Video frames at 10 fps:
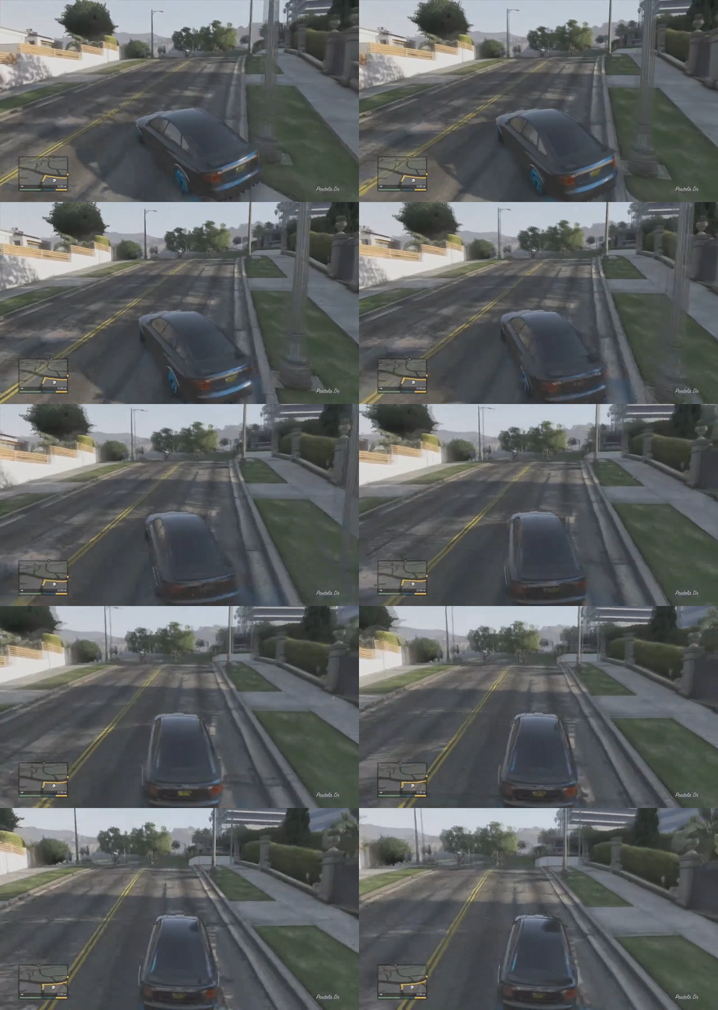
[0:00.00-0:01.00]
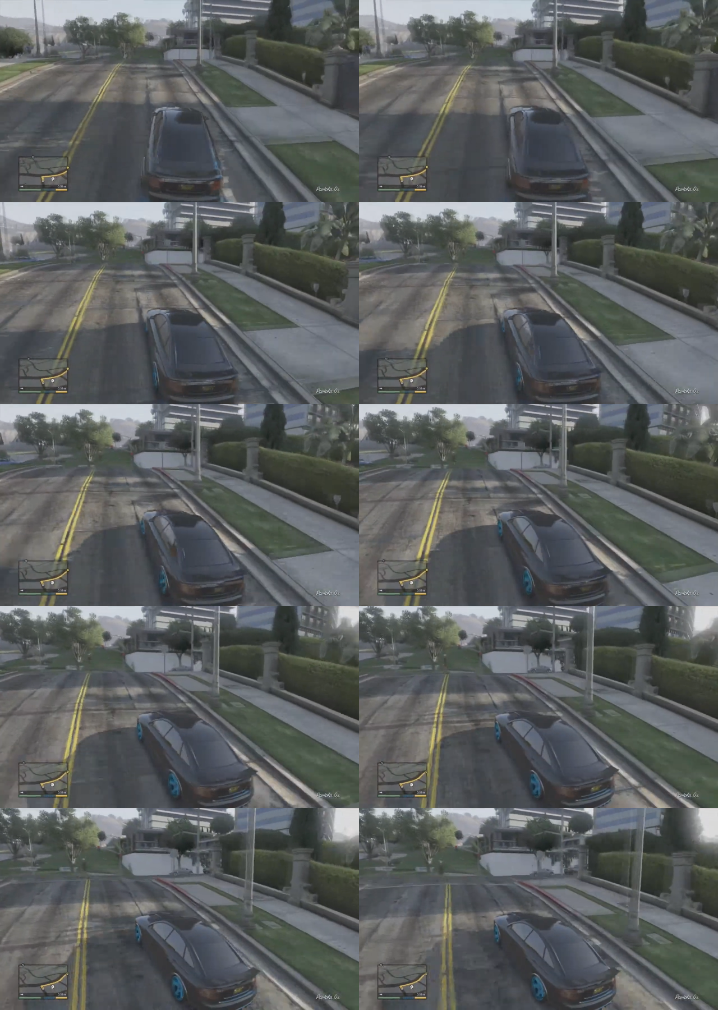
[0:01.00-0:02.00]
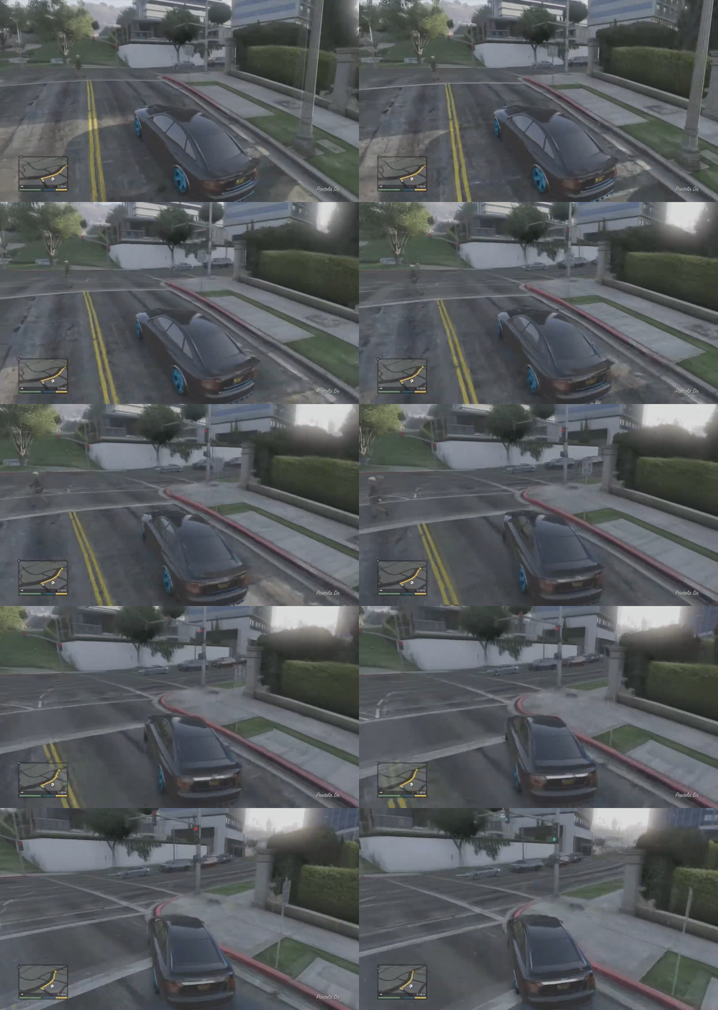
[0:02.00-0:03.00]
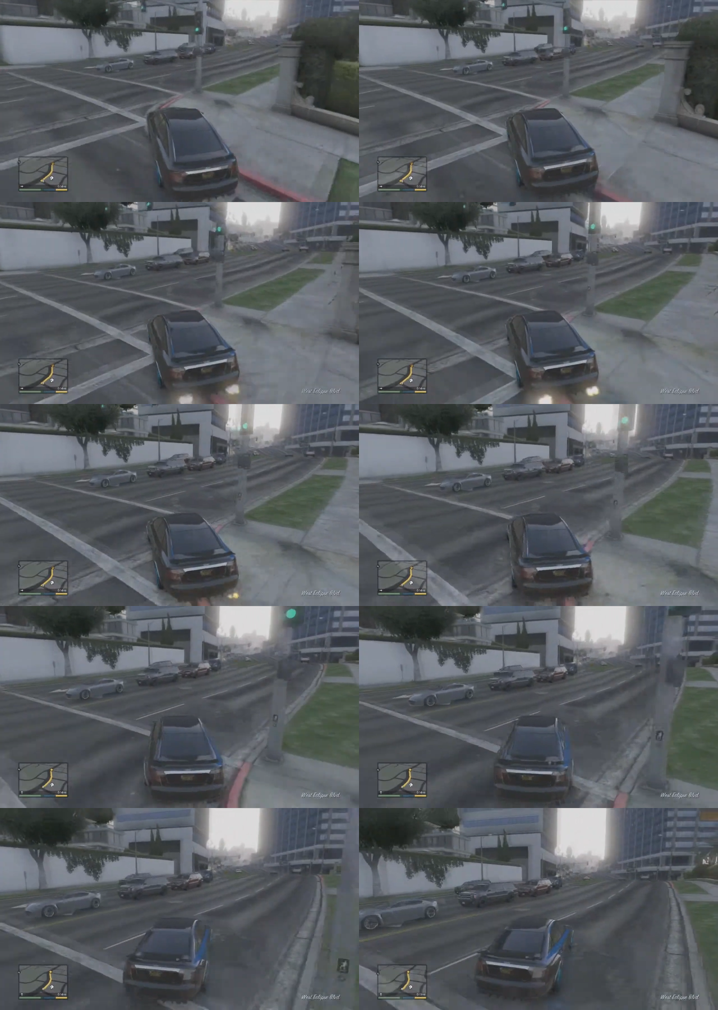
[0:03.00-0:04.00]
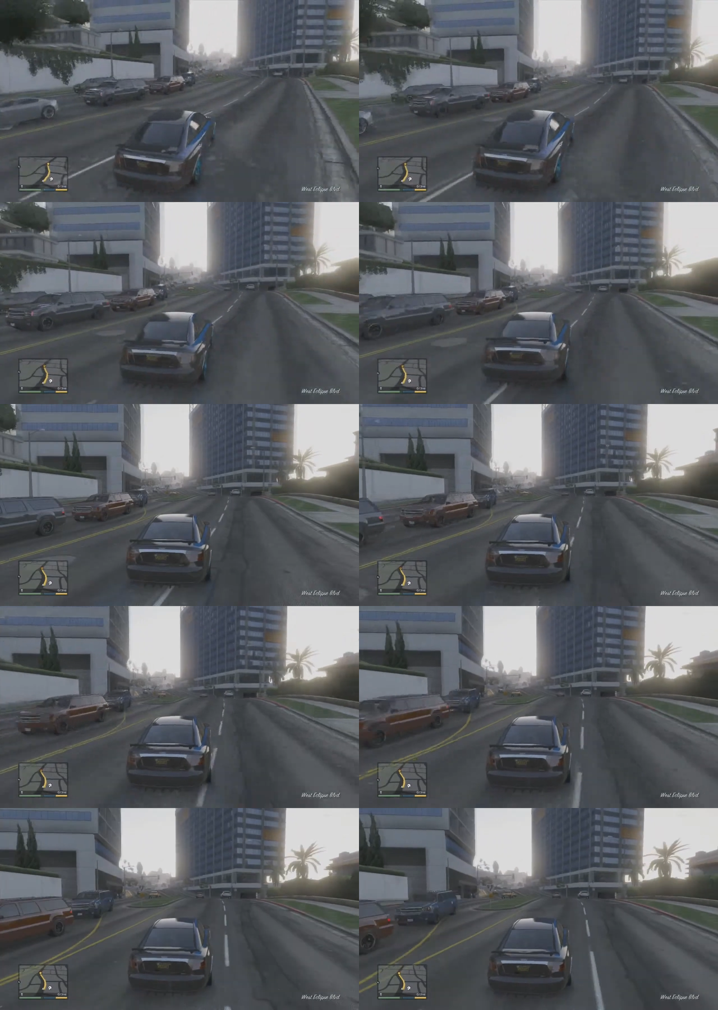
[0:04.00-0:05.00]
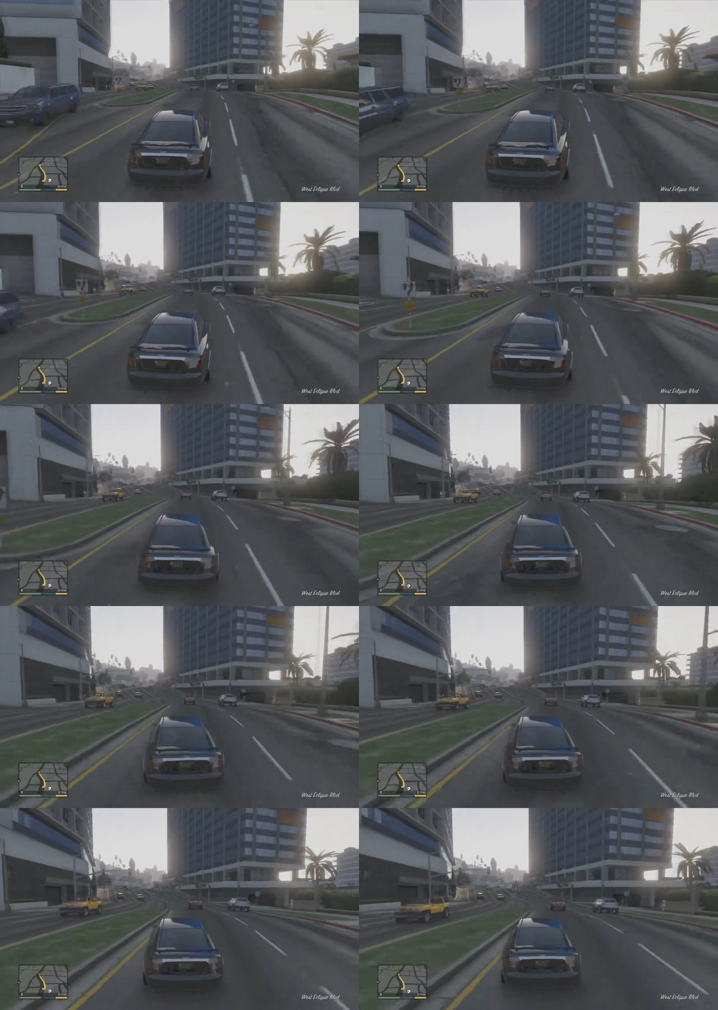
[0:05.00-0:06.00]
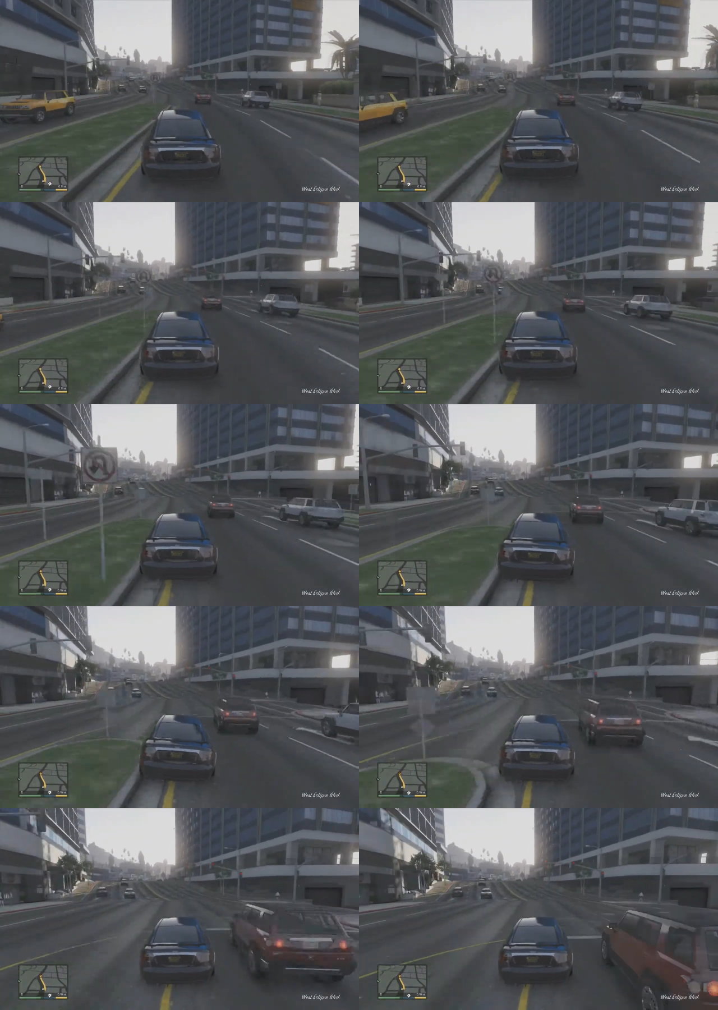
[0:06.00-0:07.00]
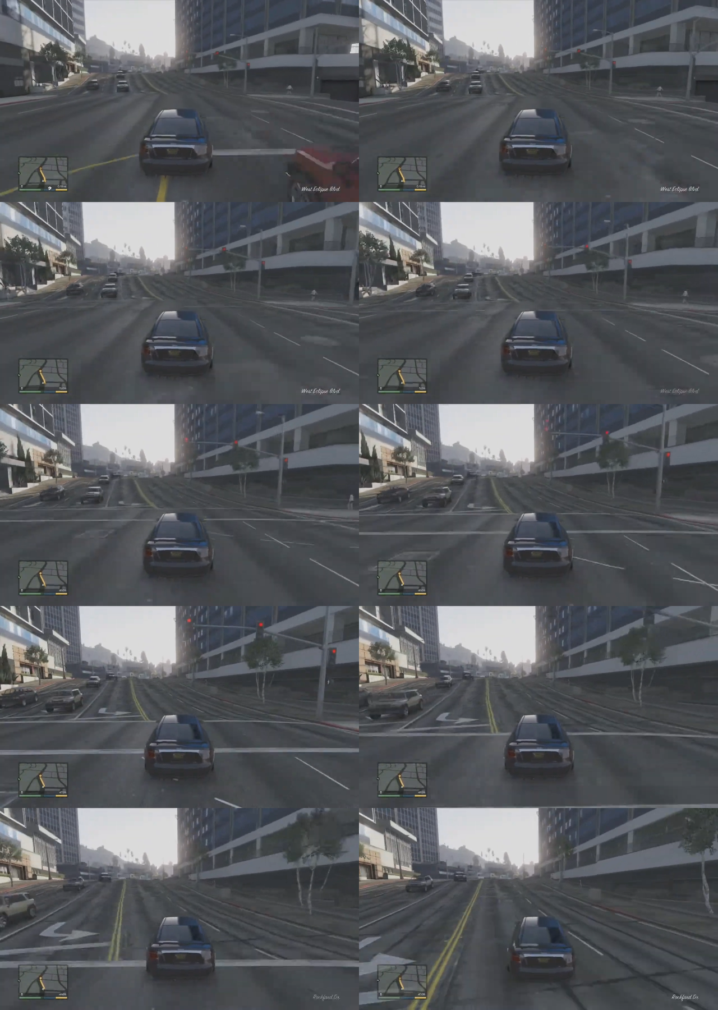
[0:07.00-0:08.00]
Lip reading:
(no speaker visible)